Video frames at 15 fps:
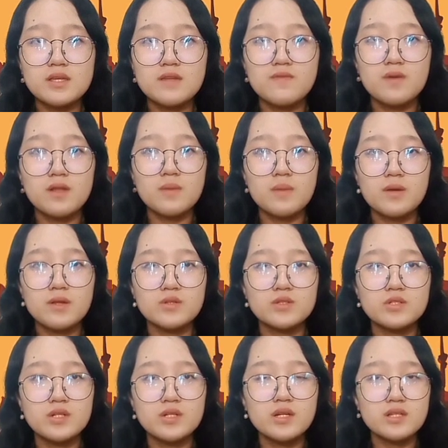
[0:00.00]
and Filipino
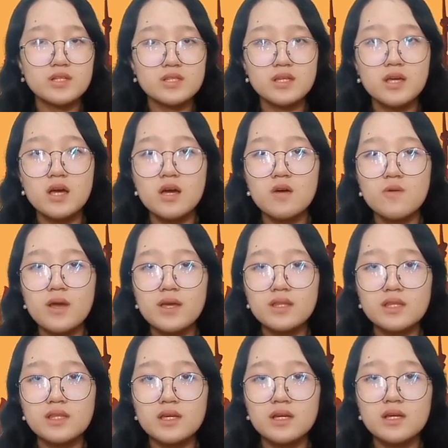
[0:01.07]
journalists
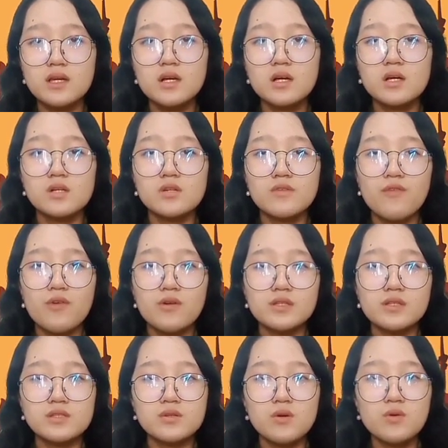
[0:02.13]
writing for
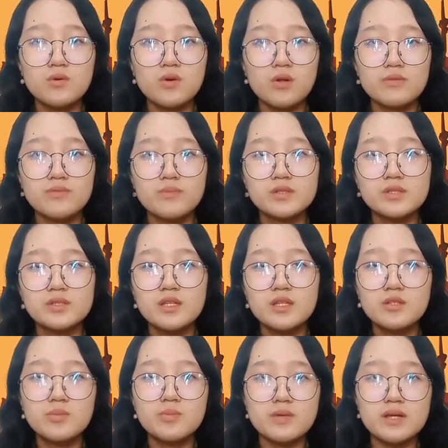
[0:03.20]
the so-called
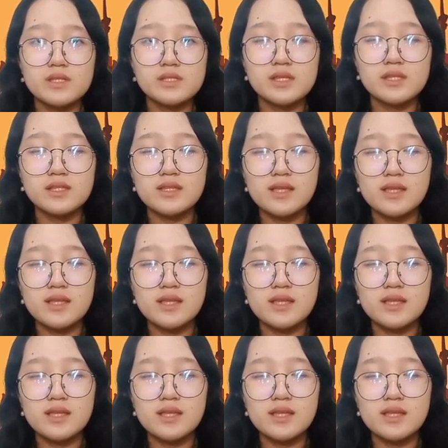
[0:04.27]
mosquito press in the